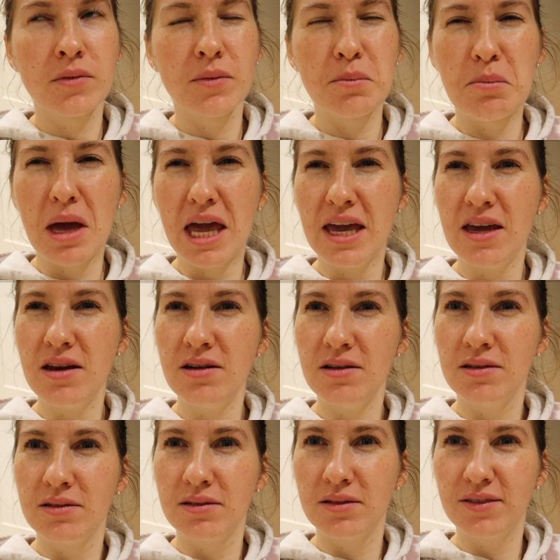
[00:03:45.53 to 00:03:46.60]
main
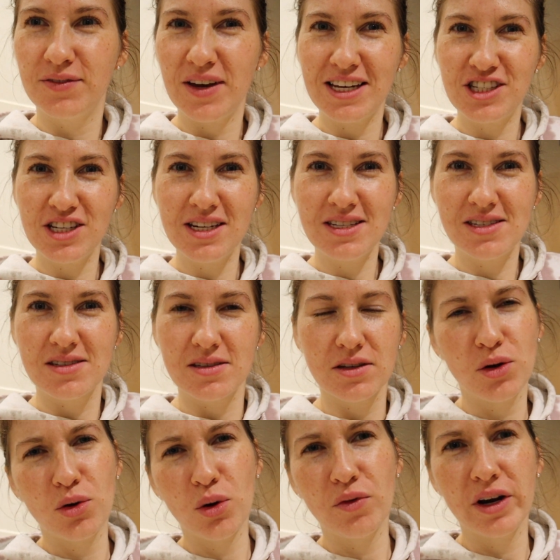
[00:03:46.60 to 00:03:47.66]
veggies.
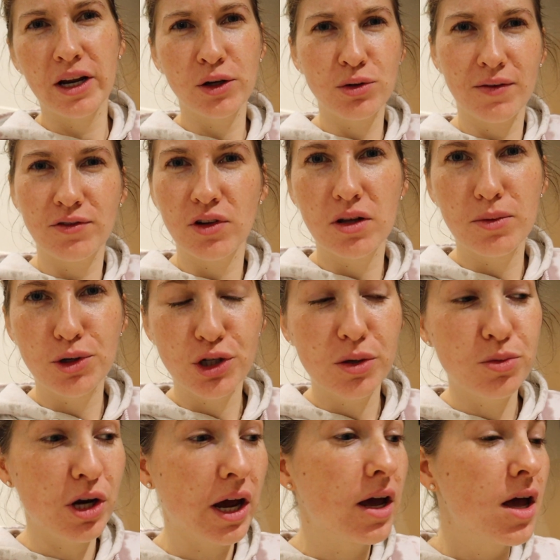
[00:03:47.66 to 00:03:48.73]
No, not really, because we haven't done the
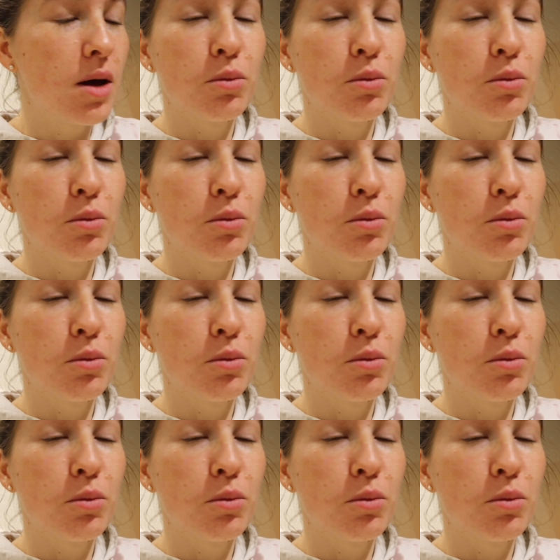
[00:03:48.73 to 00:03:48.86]
mushrooms yet.